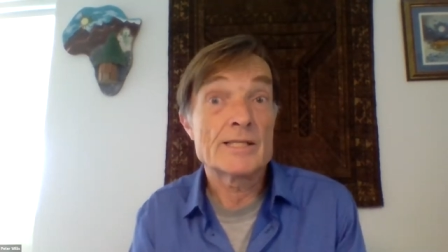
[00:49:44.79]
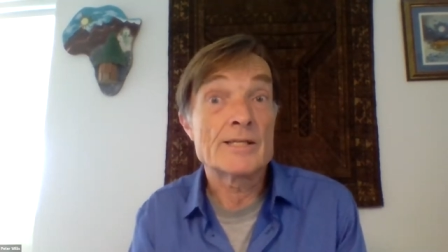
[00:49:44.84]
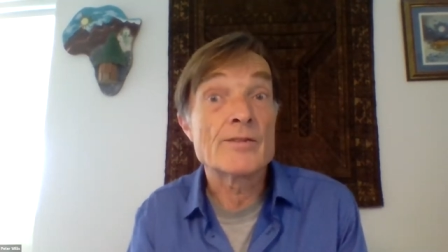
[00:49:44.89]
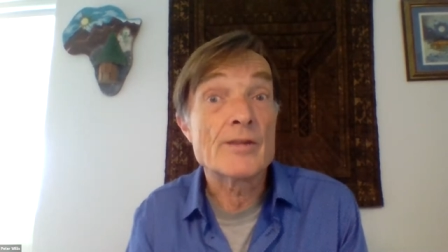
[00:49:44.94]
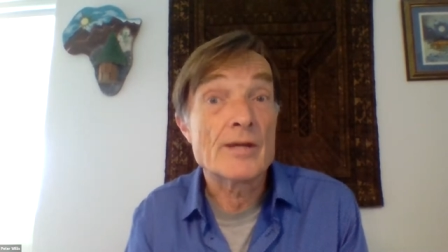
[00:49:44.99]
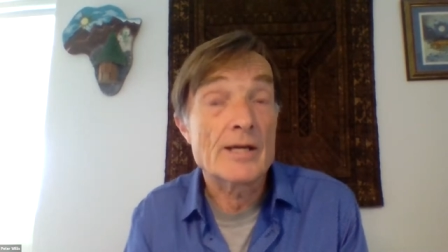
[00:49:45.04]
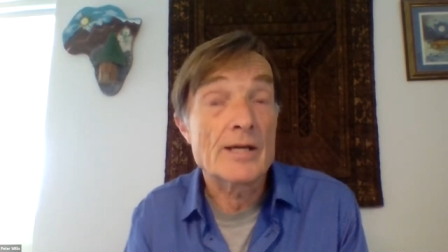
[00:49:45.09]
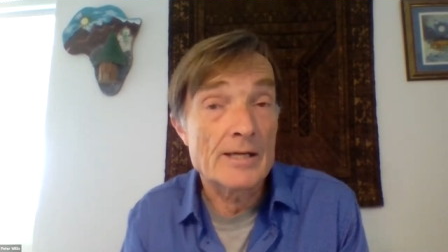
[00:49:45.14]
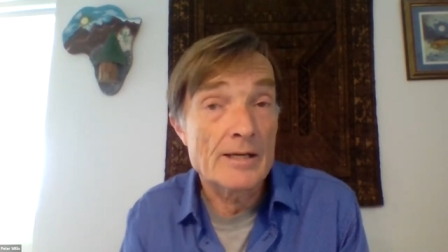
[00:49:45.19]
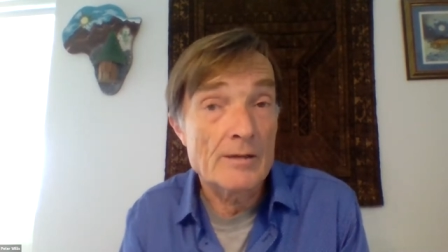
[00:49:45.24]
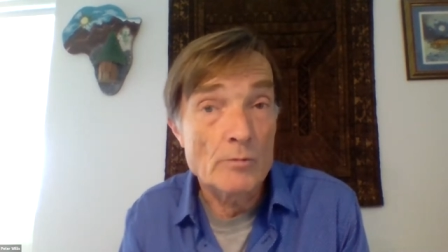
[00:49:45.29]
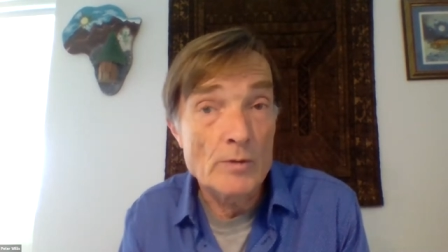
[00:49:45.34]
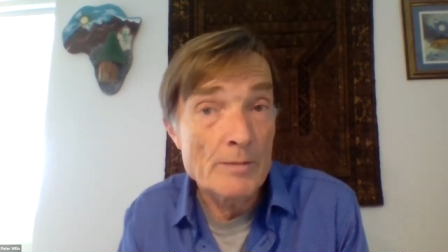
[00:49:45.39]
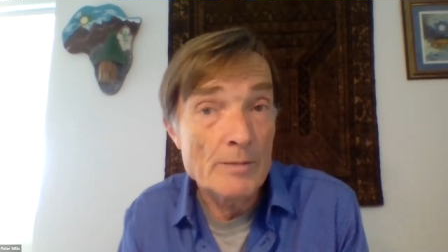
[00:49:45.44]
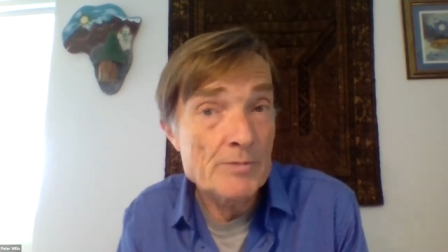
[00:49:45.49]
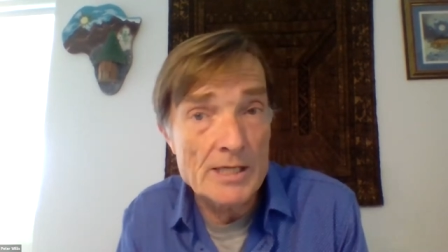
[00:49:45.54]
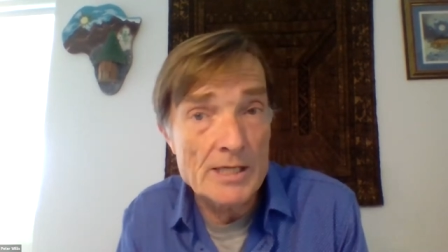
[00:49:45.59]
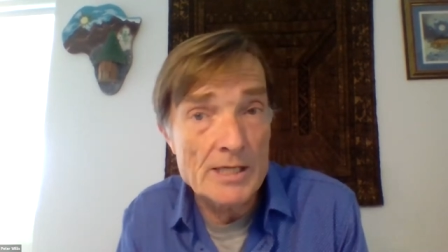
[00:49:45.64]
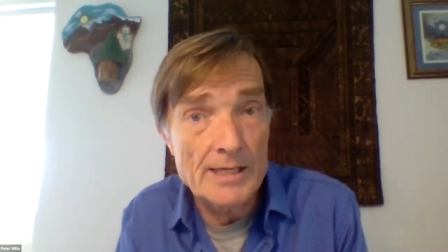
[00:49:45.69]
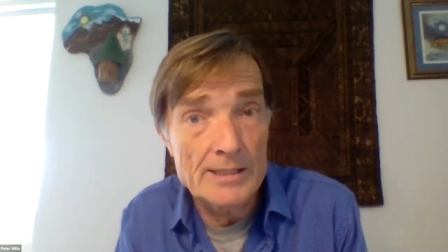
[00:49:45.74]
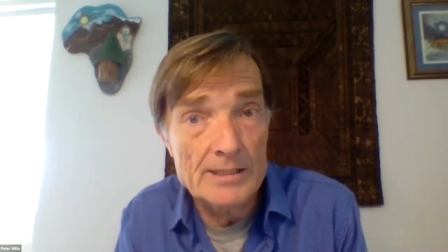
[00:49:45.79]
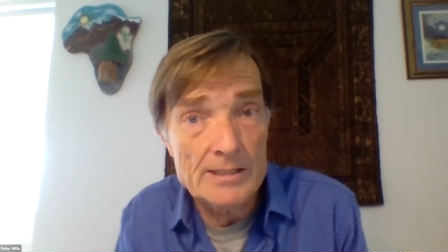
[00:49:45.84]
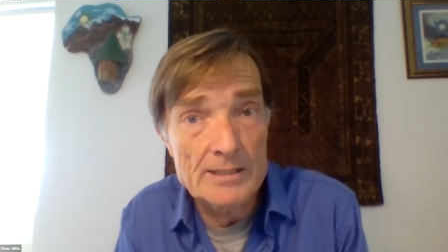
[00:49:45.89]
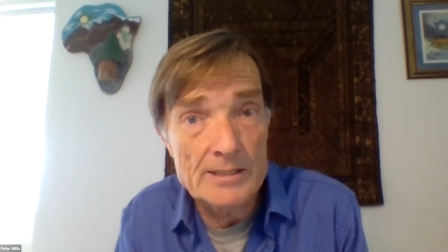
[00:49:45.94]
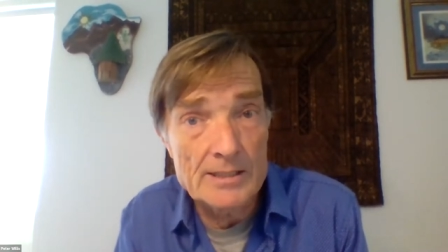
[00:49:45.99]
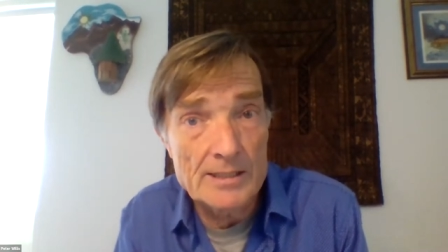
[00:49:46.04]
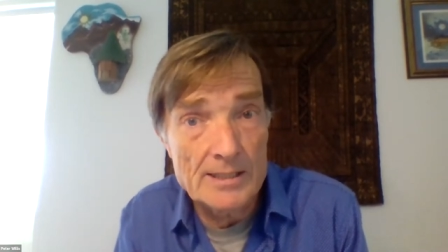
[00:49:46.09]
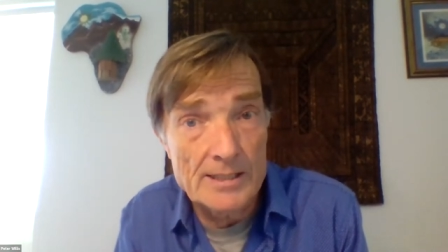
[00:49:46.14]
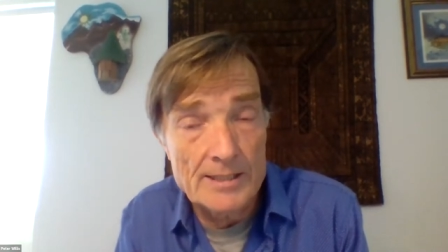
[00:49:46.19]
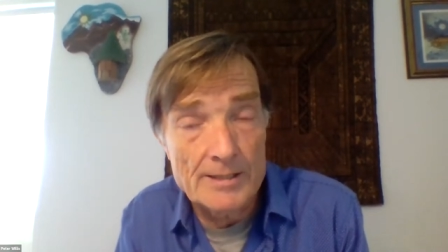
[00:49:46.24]
And, and our website,
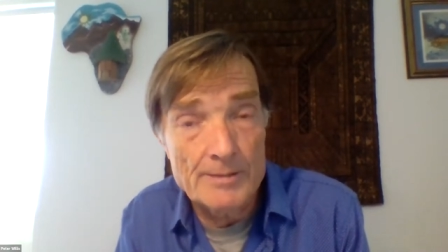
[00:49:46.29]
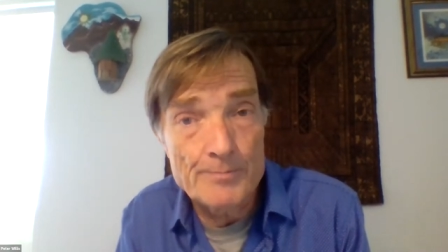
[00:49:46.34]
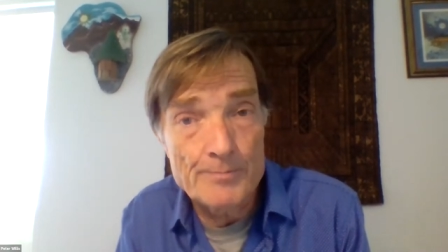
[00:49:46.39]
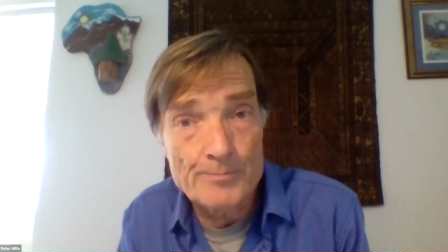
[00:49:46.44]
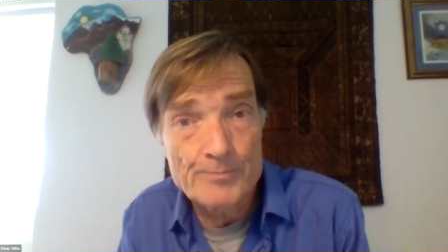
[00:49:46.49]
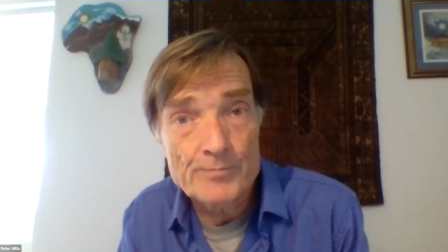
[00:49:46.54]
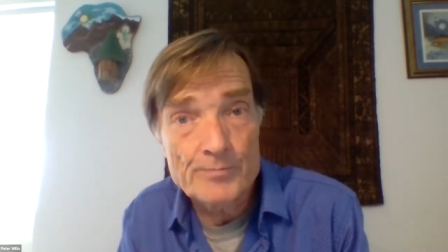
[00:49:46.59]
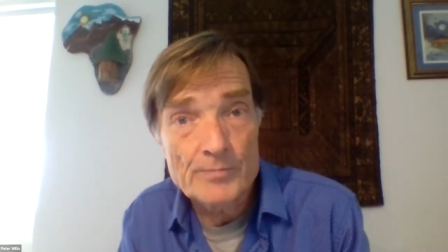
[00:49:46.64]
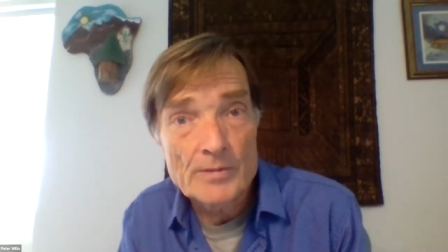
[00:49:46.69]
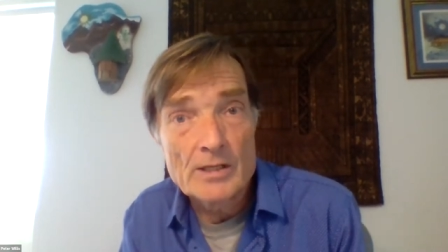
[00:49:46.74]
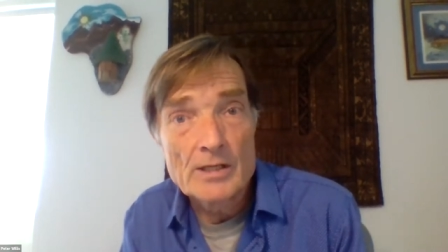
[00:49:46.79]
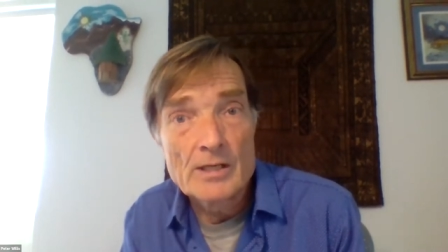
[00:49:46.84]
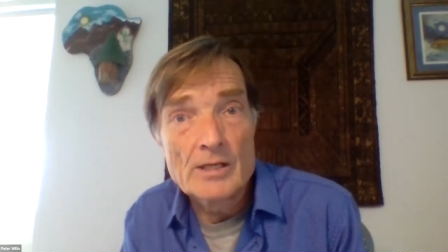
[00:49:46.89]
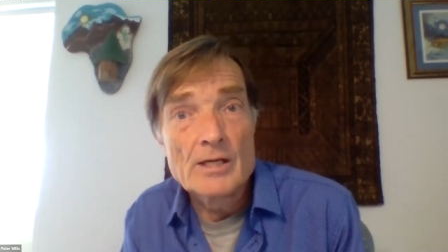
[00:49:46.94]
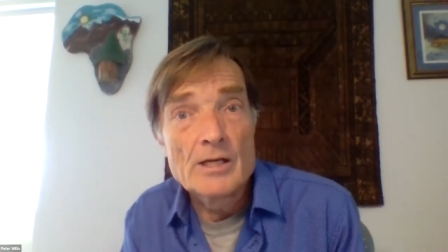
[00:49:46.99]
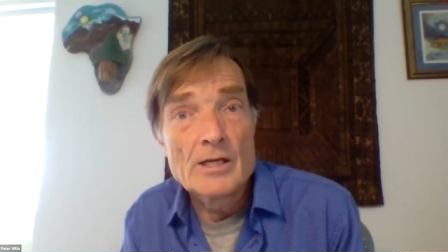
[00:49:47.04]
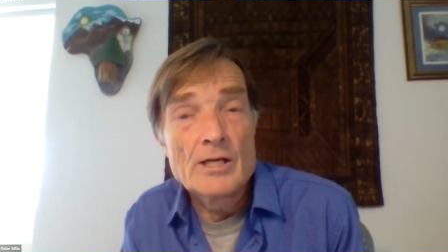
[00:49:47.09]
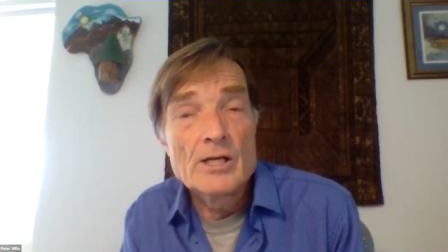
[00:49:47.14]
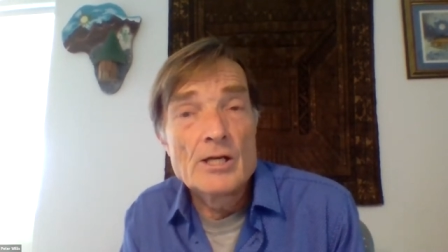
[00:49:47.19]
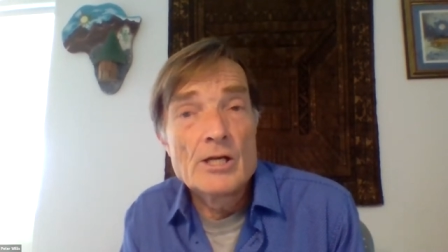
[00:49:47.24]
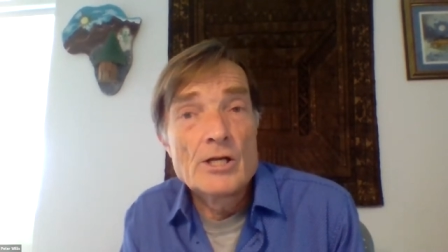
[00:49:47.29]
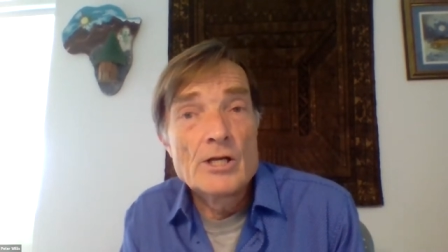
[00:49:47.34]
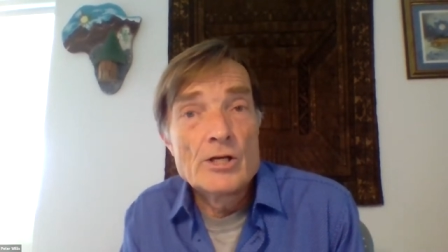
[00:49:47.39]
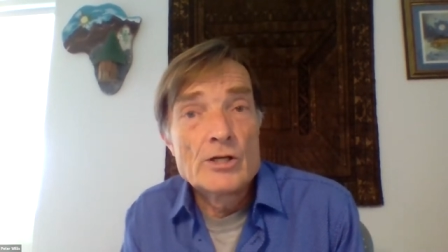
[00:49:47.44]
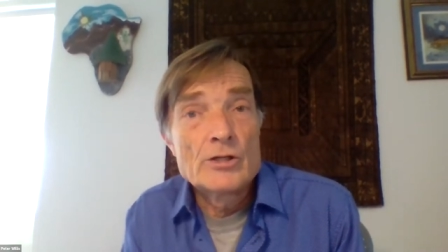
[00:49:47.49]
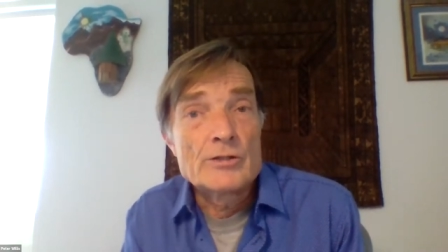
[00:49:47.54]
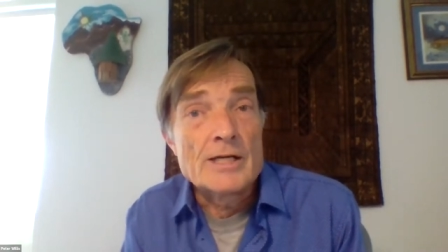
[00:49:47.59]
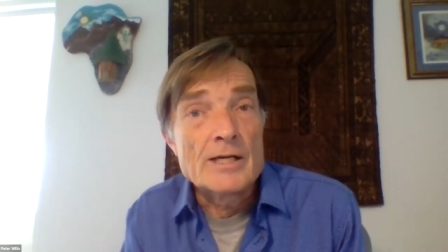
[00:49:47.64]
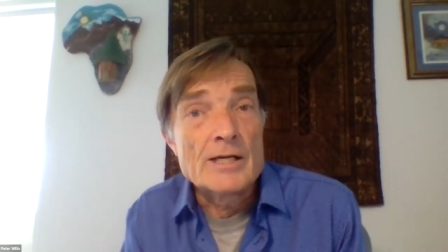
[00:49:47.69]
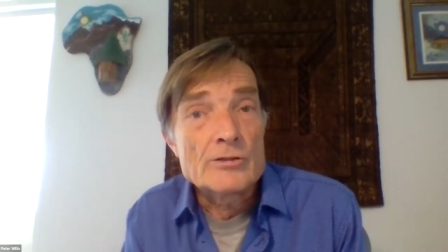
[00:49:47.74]
um,
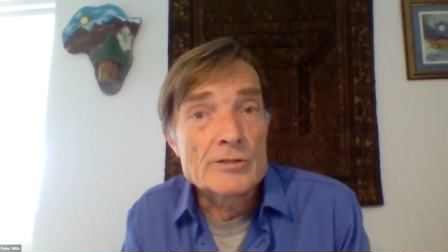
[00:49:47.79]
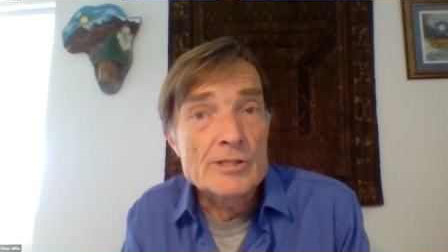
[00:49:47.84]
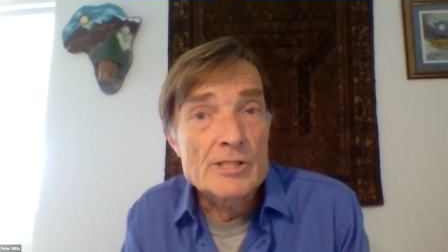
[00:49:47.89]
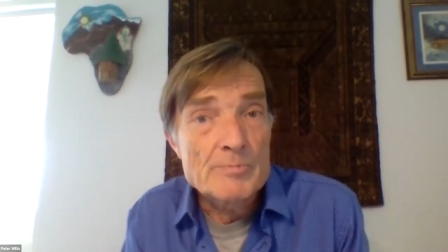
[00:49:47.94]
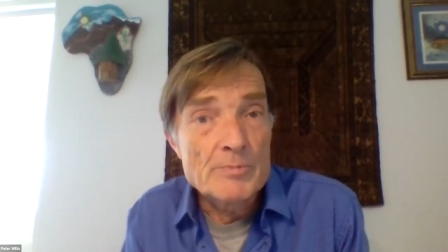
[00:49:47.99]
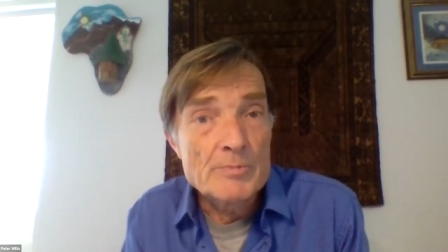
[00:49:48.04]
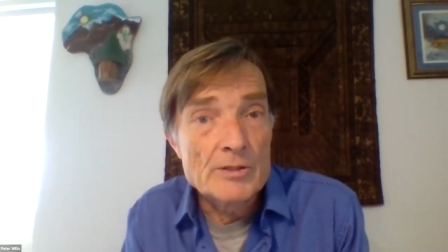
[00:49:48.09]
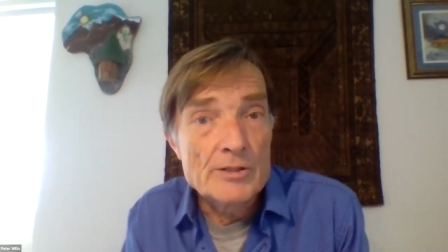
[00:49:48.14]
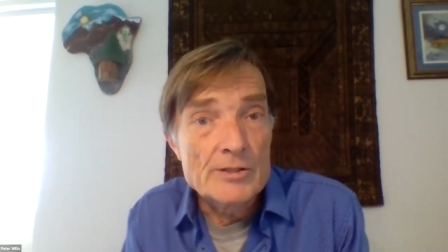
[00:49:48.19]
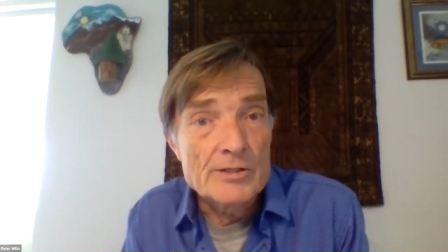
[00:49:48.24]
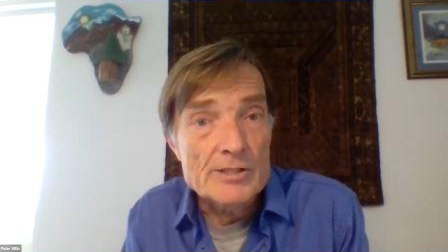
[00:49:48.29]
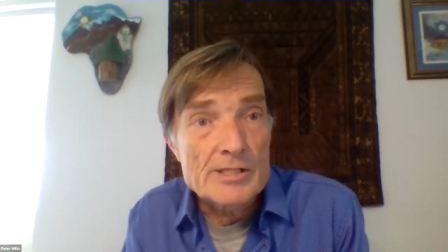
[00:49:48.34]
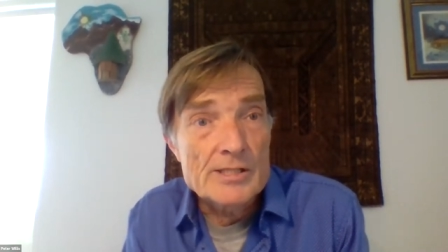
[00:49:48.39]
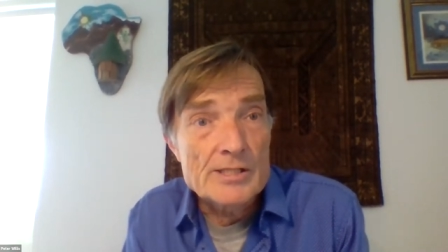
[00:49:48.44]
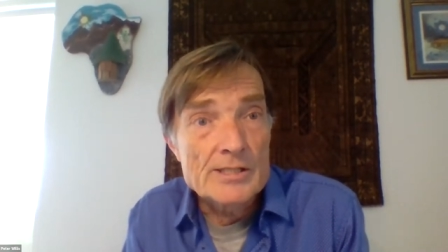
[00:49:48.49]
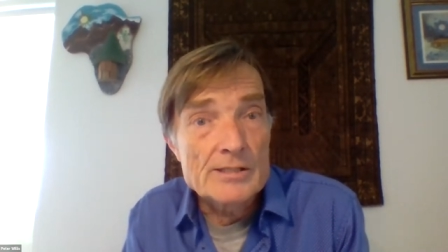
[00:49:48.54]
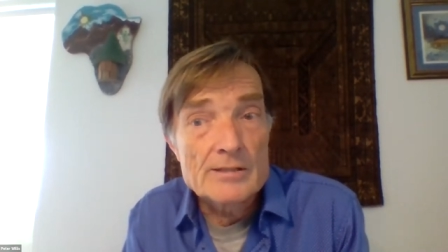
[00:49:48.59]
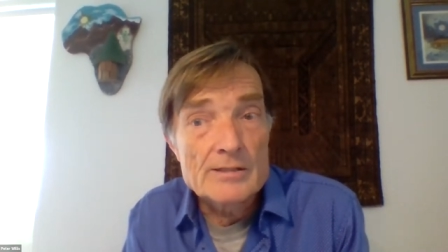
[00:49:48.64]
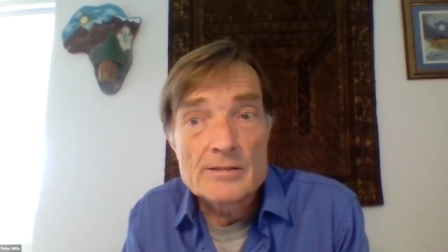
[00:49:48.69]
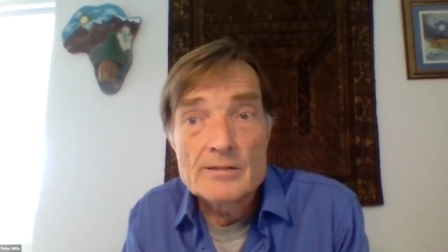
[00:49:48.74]
Drought Response